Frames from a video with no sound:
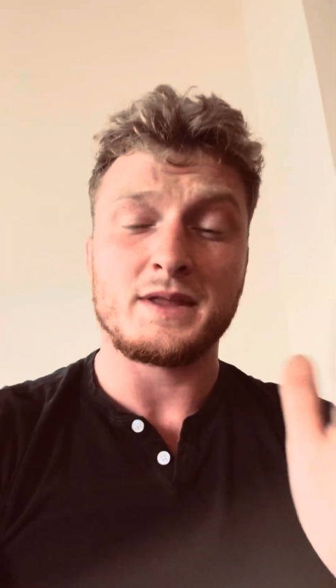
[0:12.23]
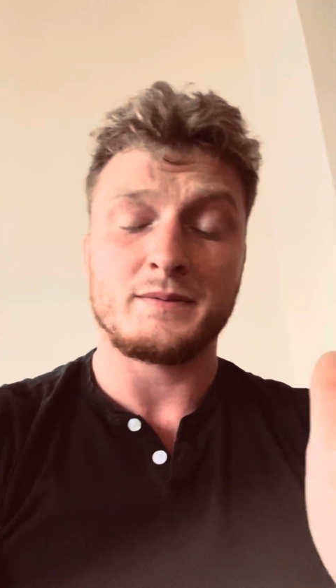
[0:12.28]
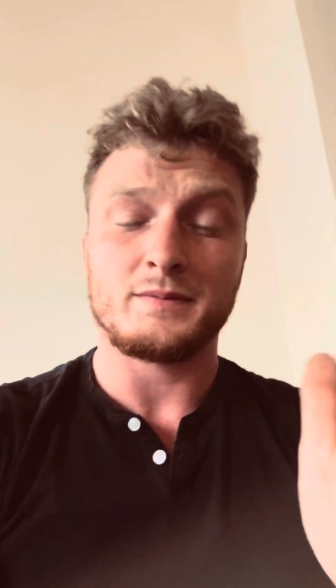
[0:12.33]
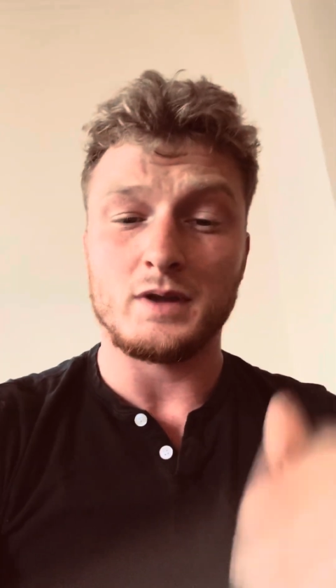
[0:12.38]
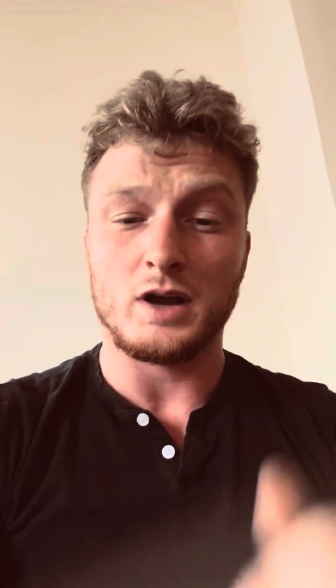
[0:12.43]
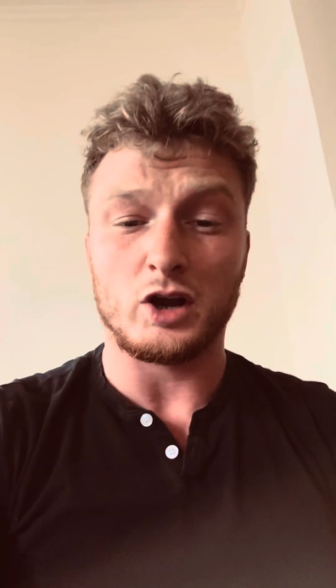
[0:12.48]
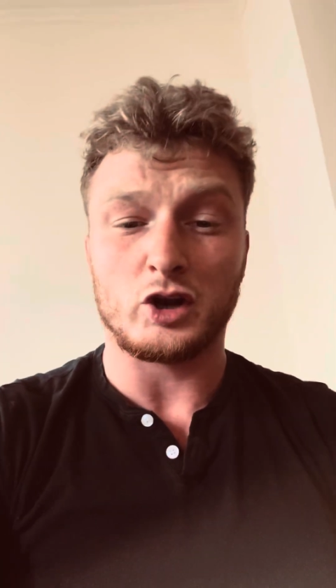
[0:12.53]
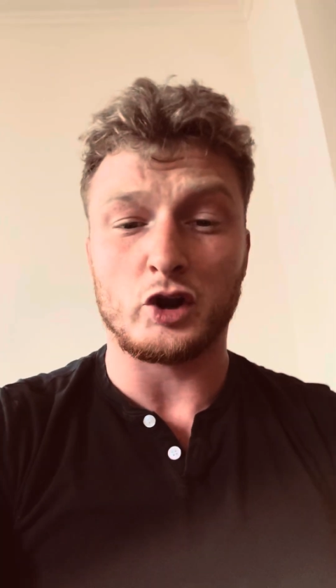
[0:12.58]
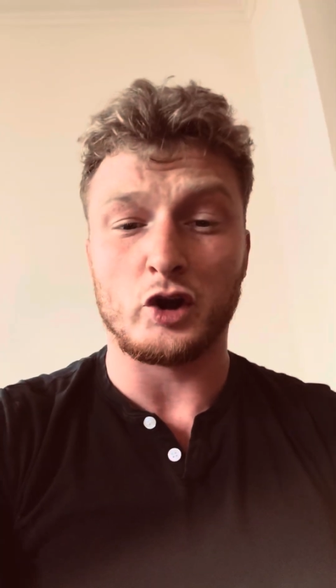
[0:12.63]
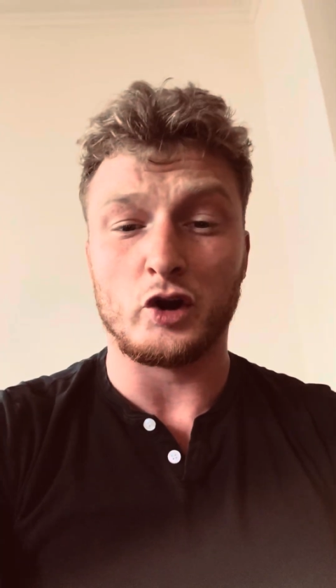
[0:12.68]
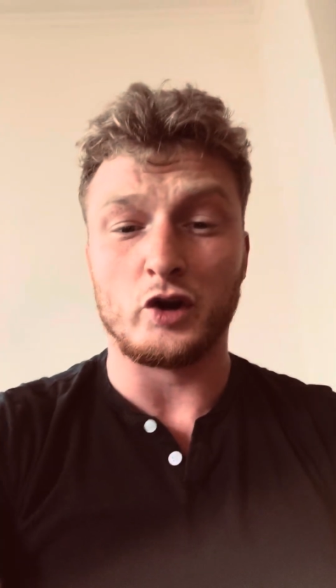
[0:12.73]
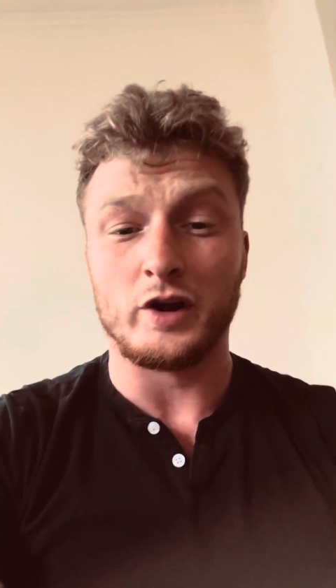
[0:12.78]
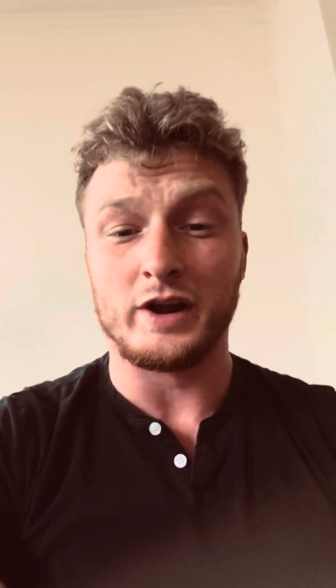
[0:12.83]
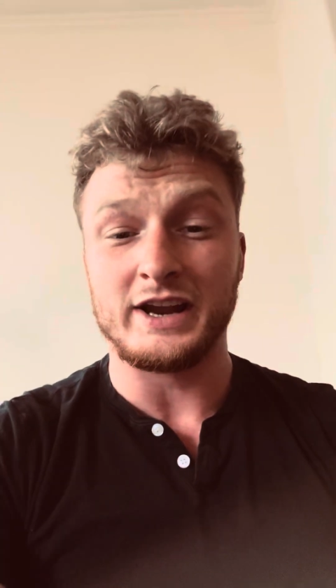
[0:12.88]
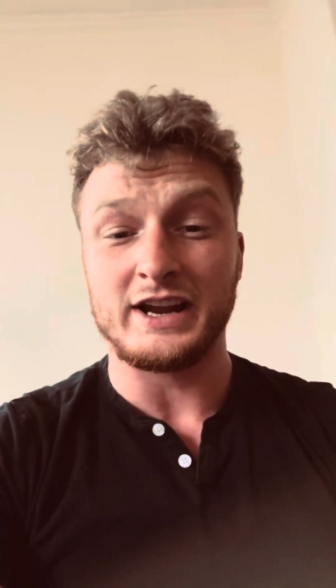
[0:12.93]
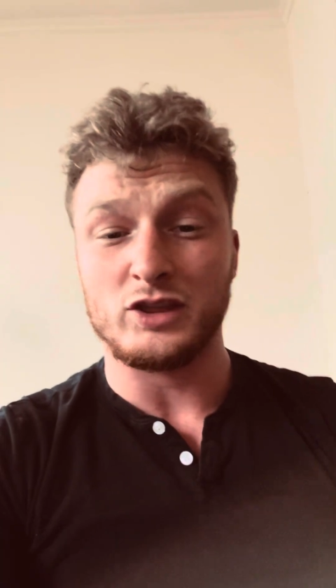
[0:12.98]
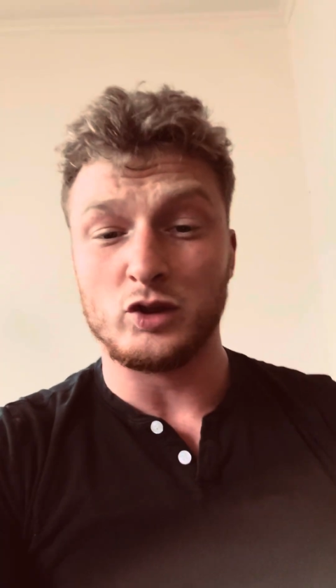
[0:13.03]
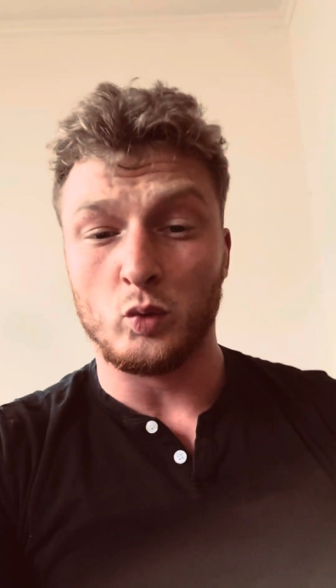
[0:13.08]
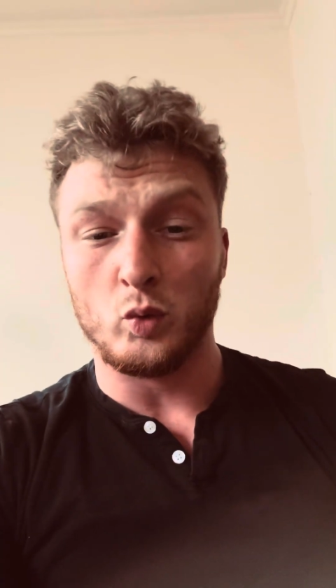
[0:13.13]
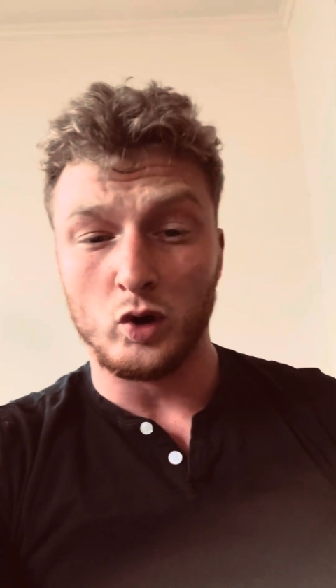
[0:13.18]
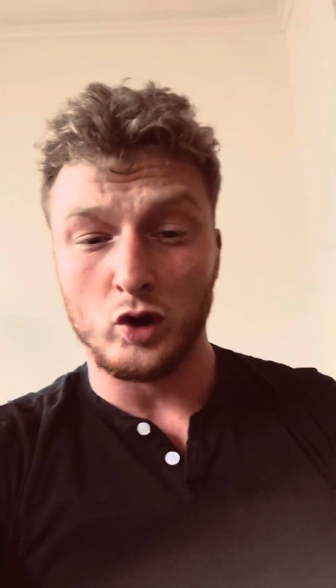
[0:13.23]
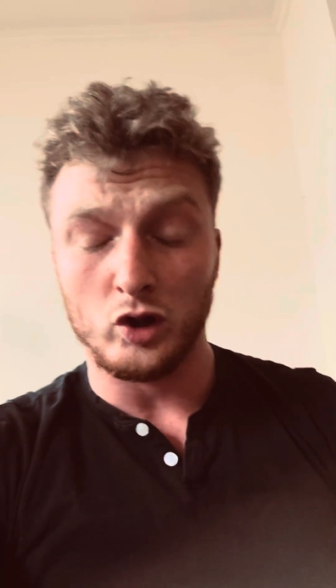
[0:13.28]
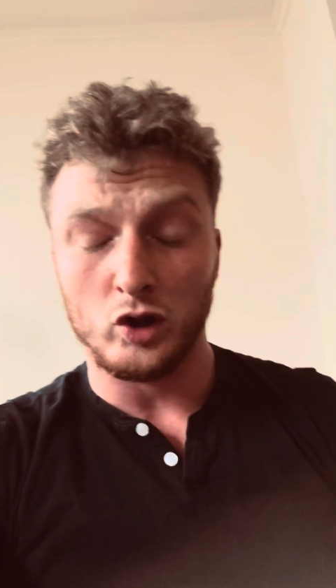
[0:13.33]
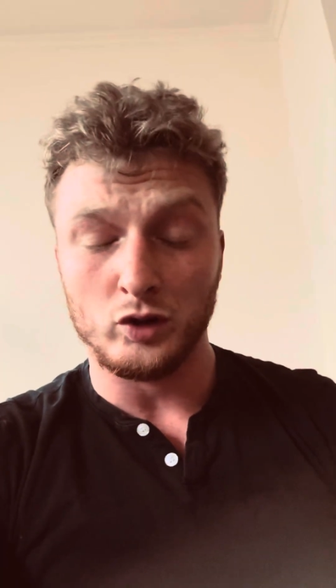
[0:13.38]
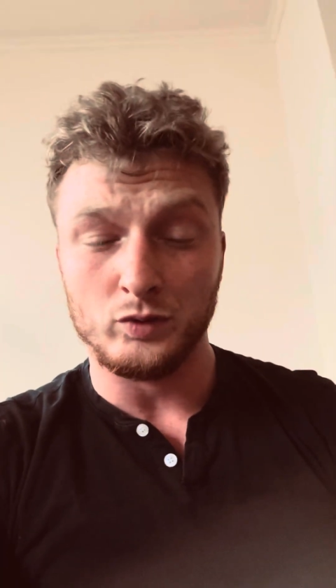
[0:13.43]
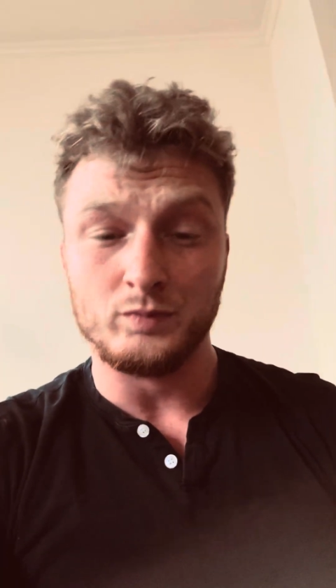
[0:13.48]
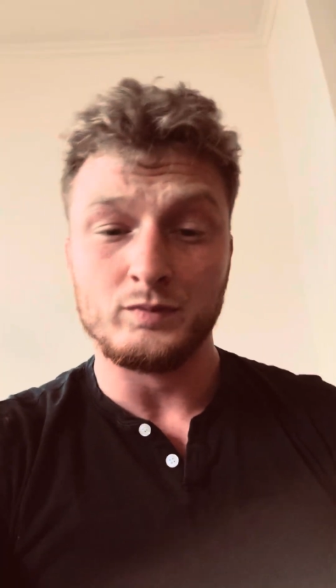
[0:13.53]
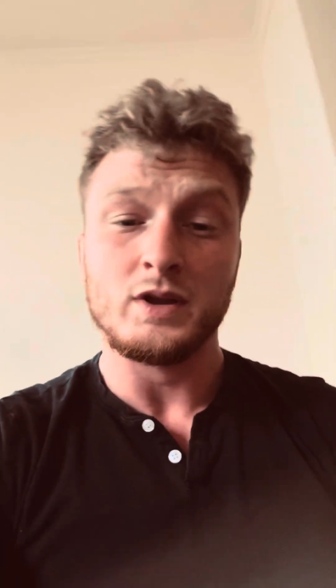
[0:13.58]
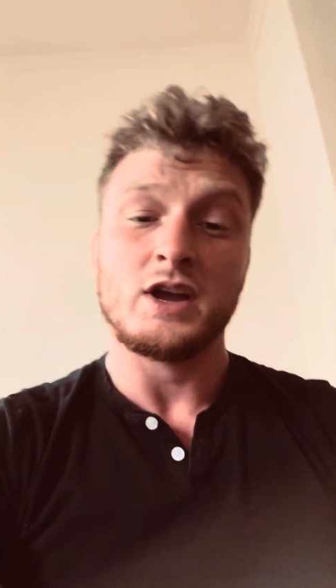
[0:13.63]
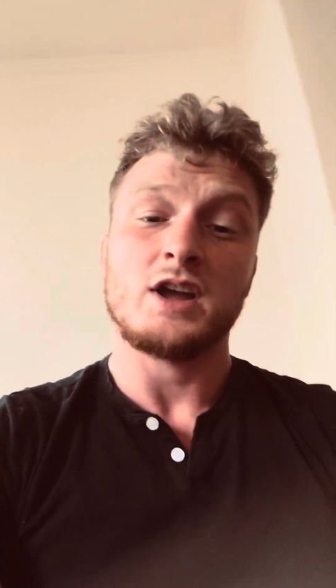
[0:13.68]
occurring in the
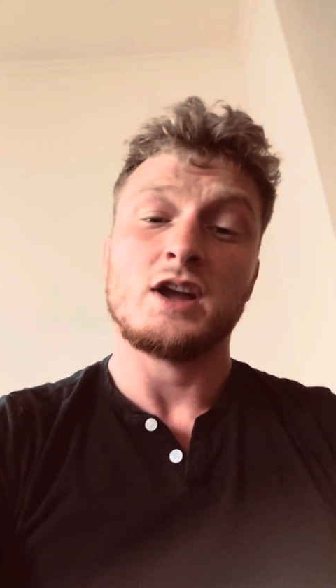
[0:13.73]
world,